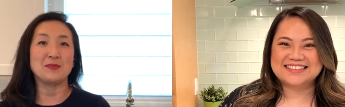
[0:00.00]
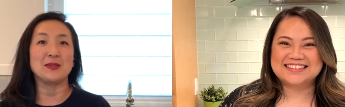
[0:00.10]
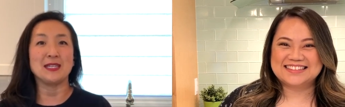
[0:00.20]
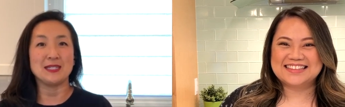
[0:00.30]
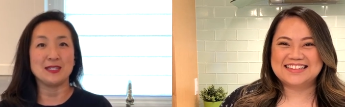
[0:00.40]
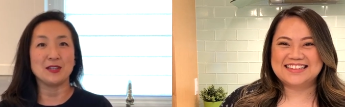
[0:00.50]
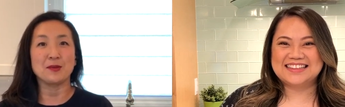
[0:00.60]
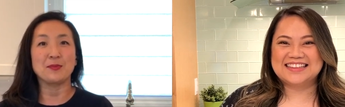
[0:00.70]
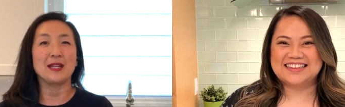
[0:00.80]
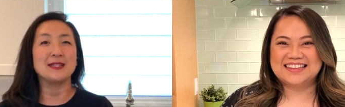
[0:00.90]
Speaker 1: be easier,
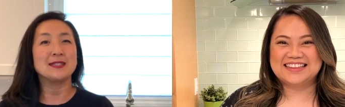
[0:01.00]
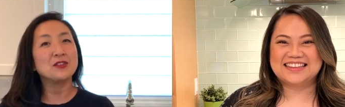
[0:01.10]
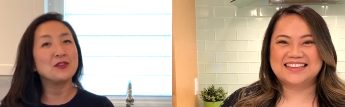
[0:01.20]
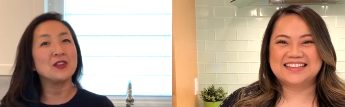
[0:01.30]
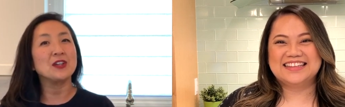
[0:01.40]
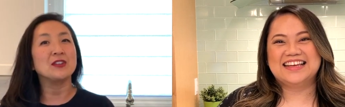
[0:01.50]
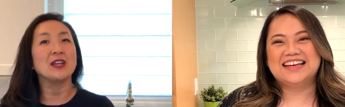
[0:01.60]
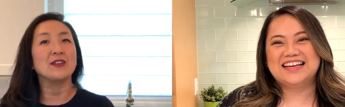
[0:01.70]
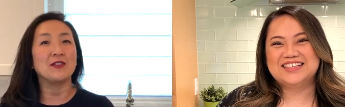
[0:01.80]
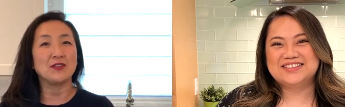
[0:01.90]
but I still feel like
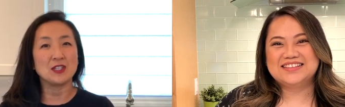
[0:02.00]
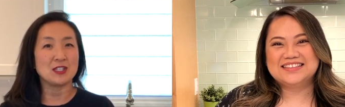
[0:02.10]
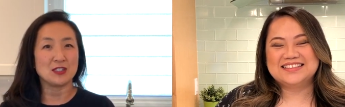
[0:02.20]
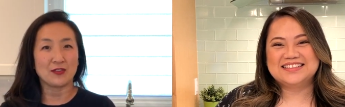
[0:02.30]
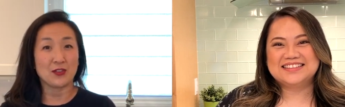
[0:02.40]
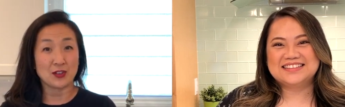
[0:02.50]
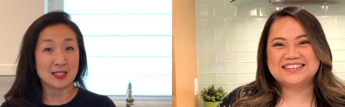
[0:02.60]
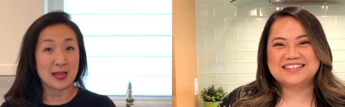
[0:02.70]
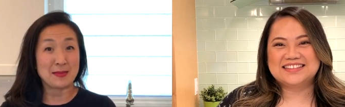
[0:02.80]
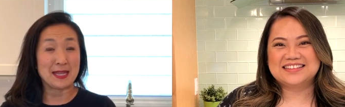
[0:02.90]
if this is your first
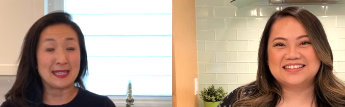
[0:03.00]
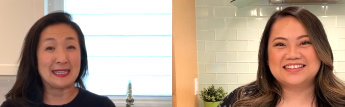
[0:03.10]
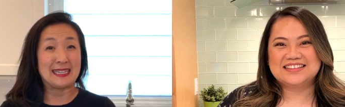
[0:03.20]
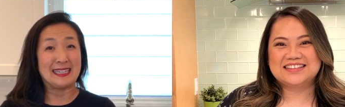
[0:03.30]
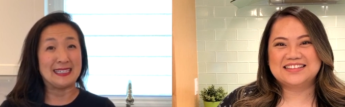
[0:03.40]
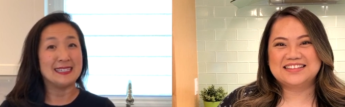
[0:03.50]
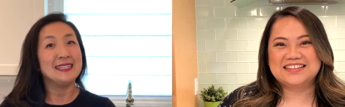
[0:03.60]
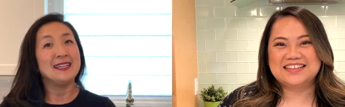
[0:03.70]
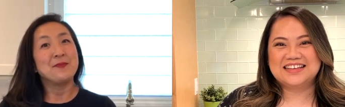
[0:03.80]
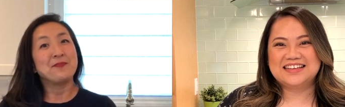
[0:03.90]
time making it,
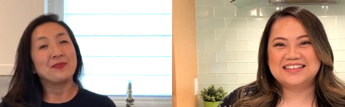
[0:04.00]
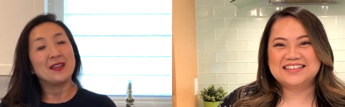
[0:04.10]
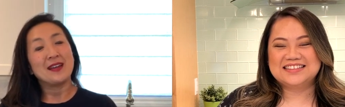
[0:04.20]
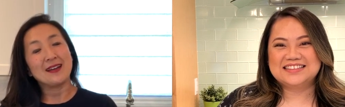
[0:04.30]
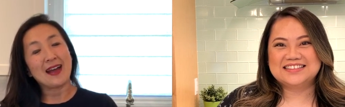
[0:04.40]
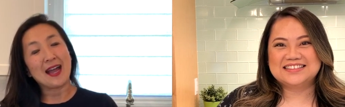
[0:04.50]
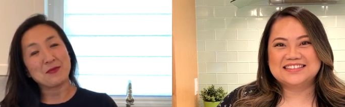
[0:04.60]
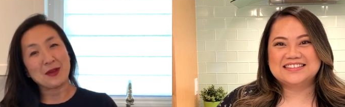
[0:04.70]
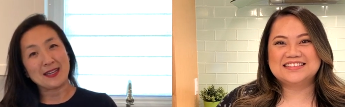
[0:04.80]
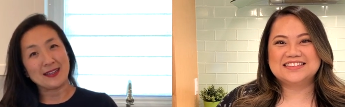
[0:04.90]
I
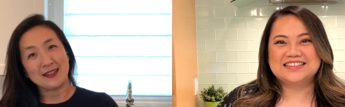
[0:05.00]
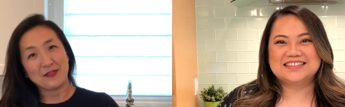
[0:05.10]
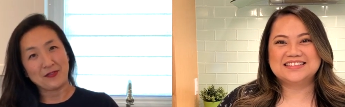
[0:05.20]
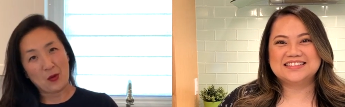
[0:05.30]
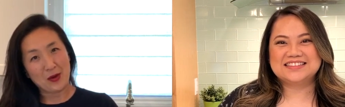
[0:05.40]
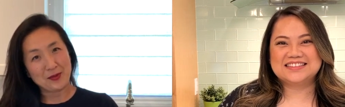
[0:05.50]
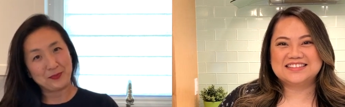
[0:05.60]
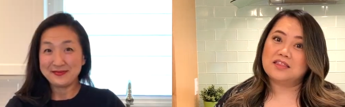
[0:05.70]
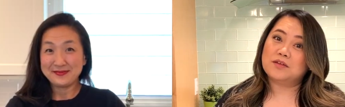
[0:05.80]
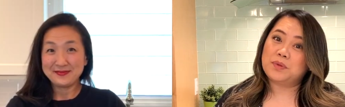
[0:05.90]
rated it a four.
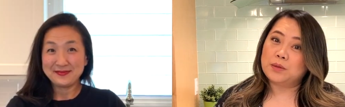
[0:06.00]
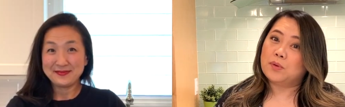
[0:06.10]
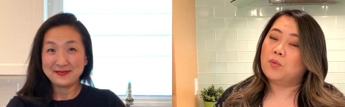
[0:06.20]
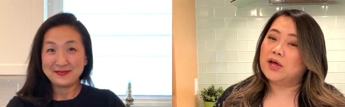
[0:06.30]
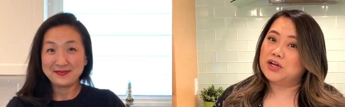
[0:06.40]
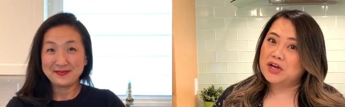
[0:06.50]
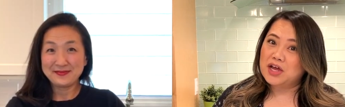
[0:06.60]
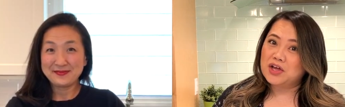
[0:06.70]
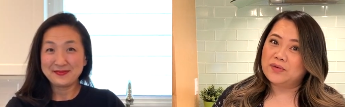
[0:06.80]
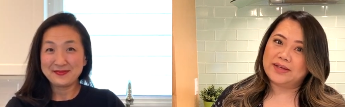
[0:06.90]
Speaker 2: What people want to
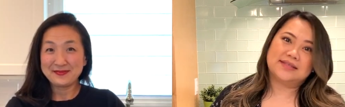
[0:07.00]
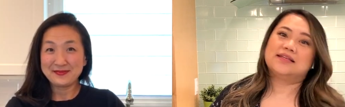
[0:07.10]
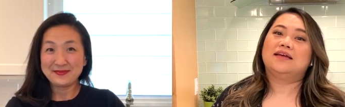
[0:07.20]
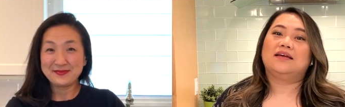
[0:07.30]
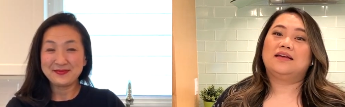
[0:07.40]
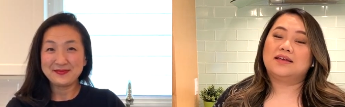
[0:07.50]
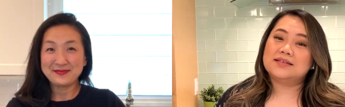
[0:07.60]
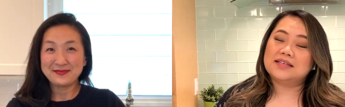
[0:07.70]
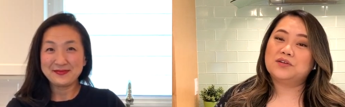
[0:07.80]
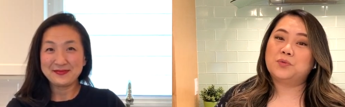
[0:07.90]
know is, is it